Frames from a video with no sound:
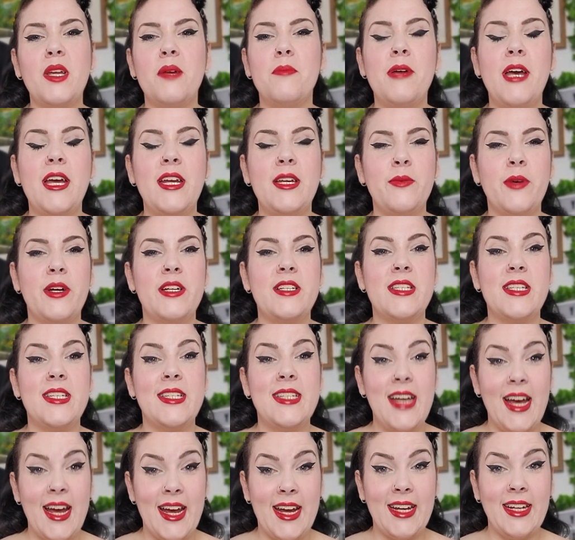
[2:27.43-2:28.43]
But anyway,
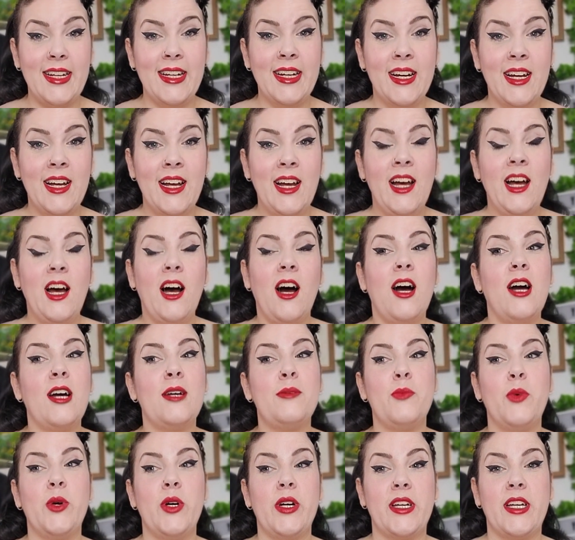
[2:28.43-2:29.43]
today
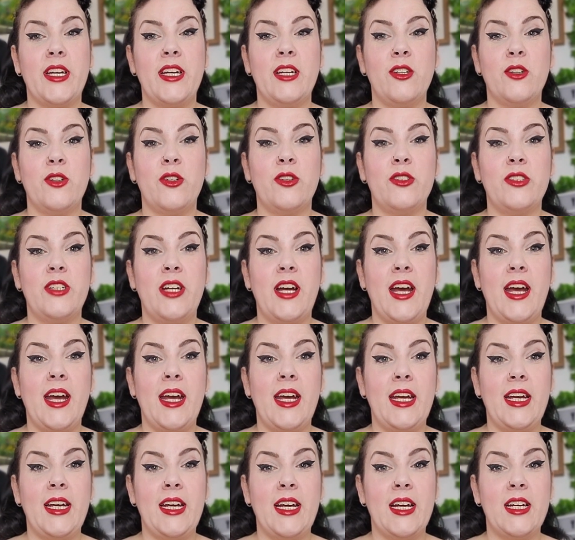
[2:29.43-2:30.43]
I'm working on
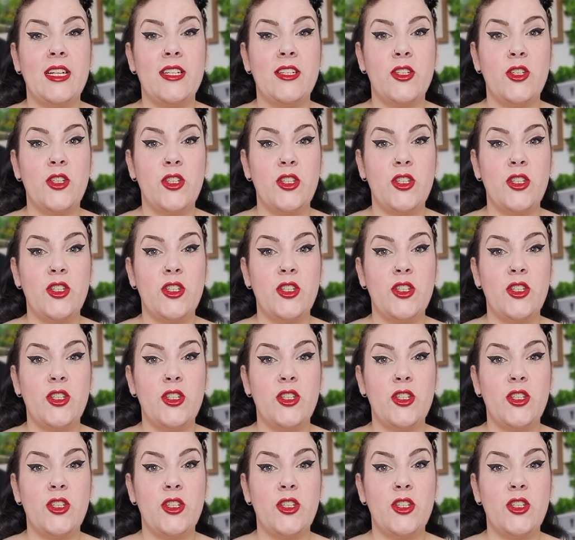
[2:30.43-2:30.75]
a